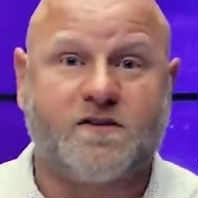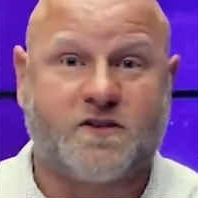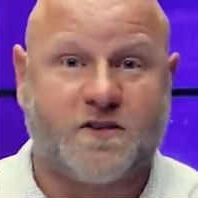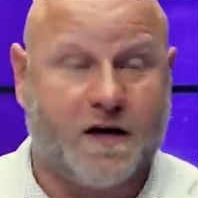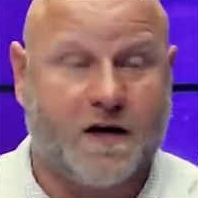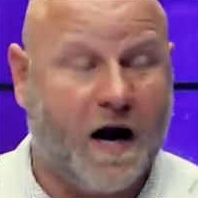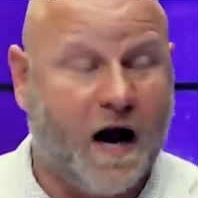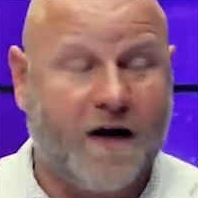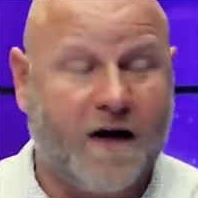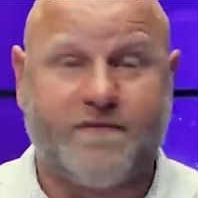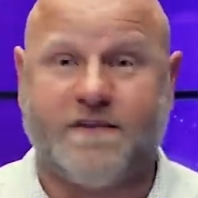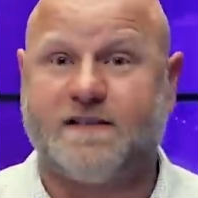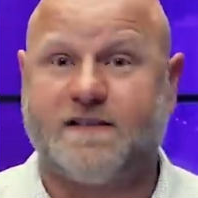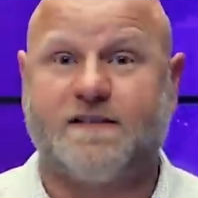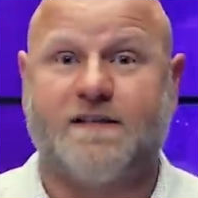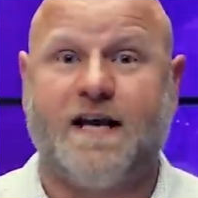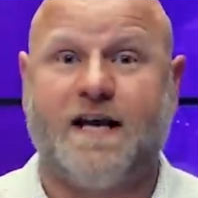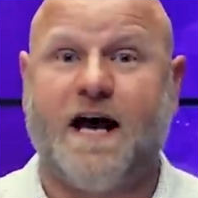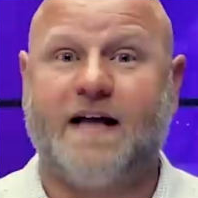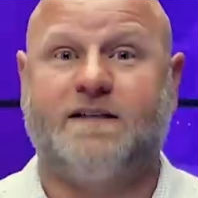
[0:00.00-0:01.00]
She
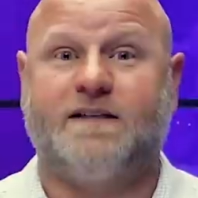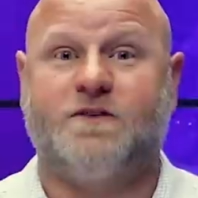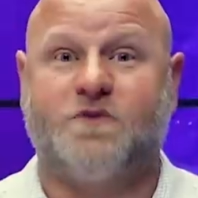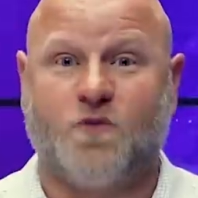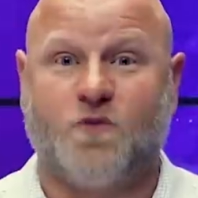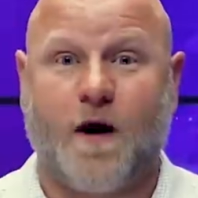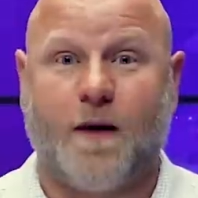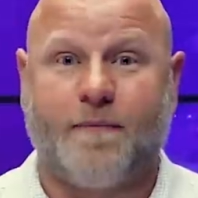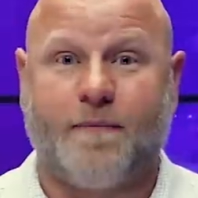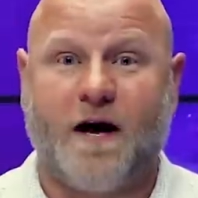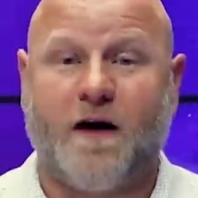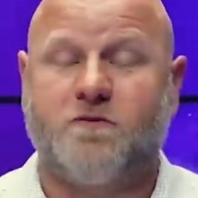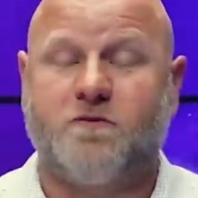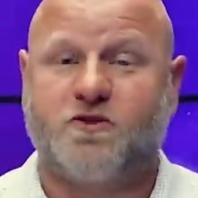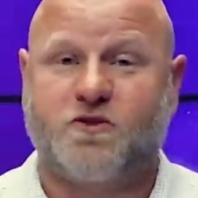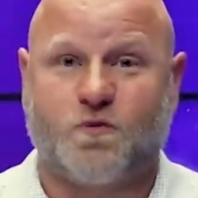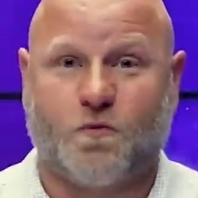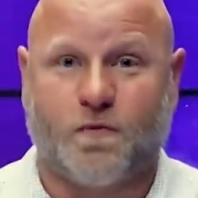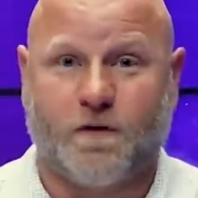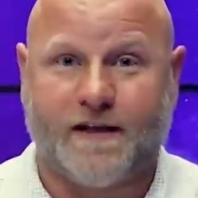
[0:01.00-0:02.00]
obviously had to drop out
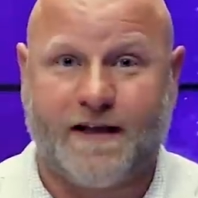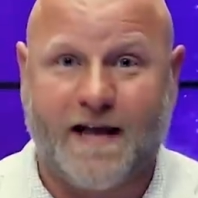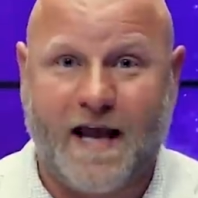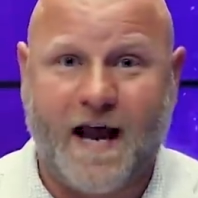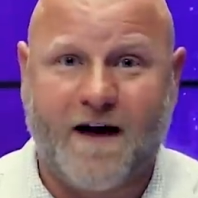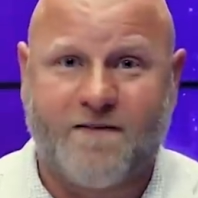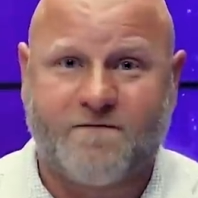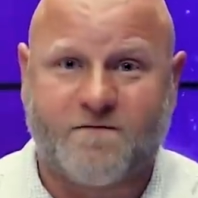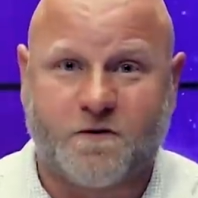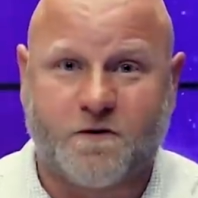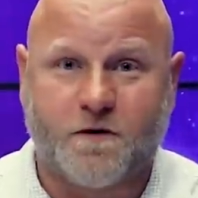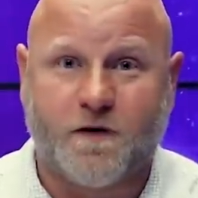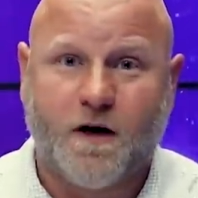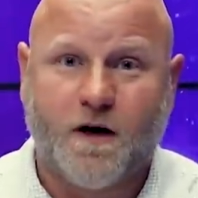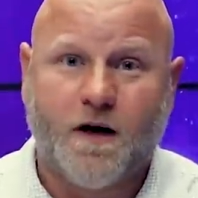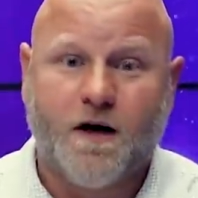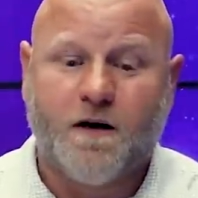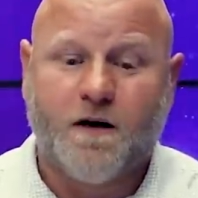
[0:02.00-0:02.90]
shortly after,